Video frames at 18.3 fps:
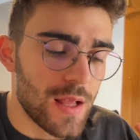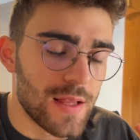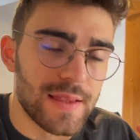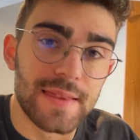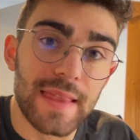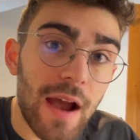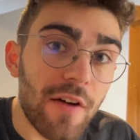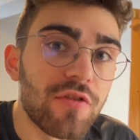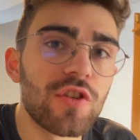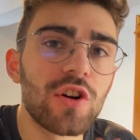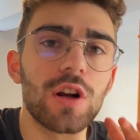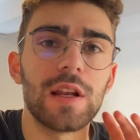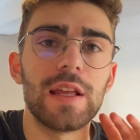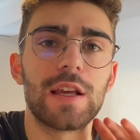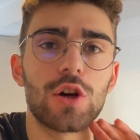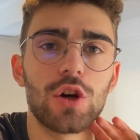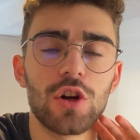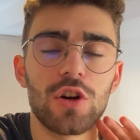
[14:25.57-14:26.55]

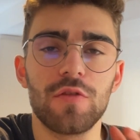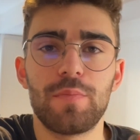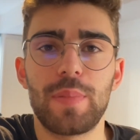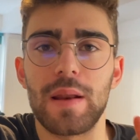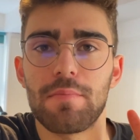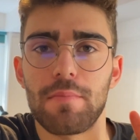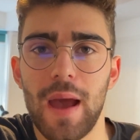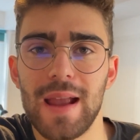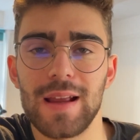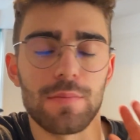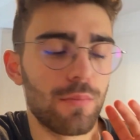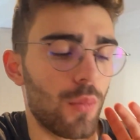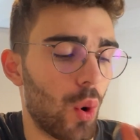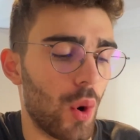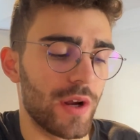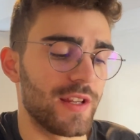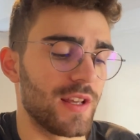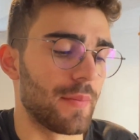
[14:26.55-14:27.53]
definitely could have been made
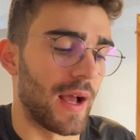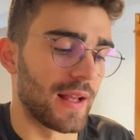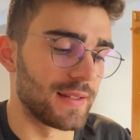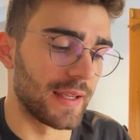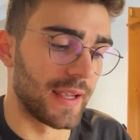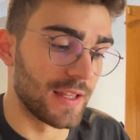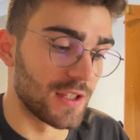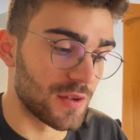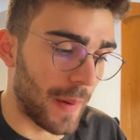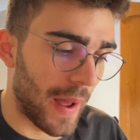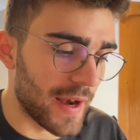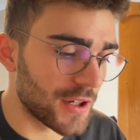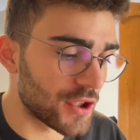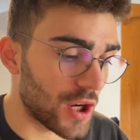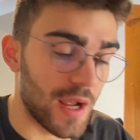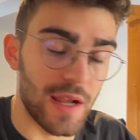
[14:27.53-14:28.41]
more idiomatic in Spanish.